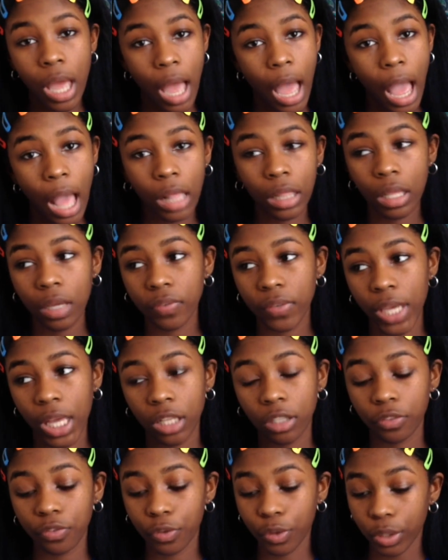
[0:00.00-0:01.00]
I love
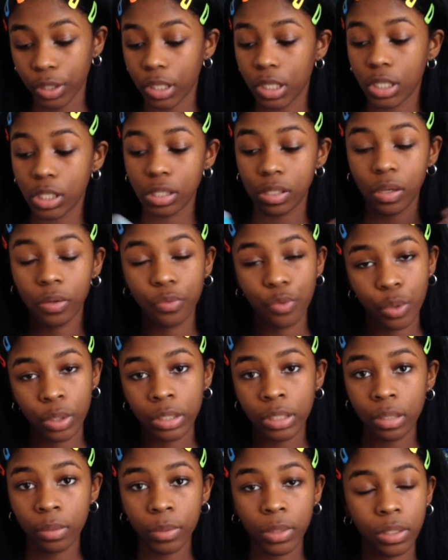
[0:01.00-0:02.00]
California, so of
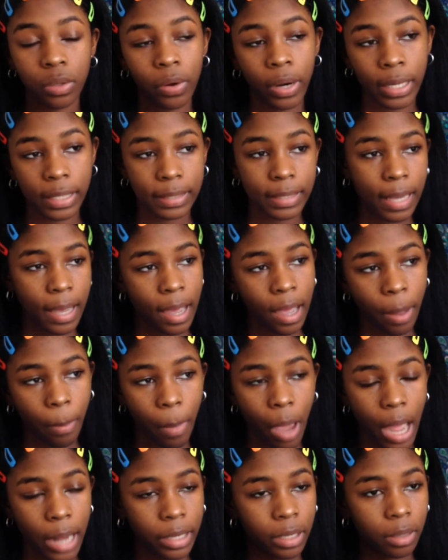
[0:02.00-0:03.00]
course it was a great time.
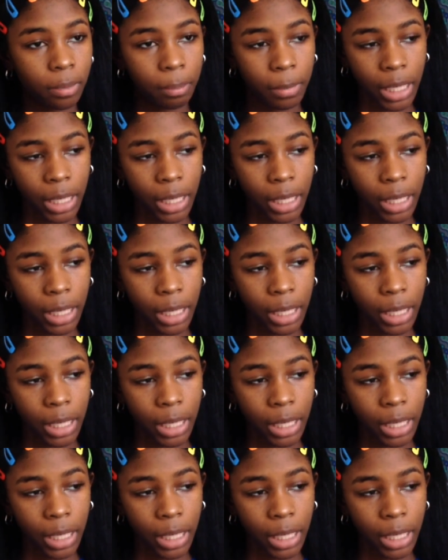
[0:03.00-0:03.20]
I did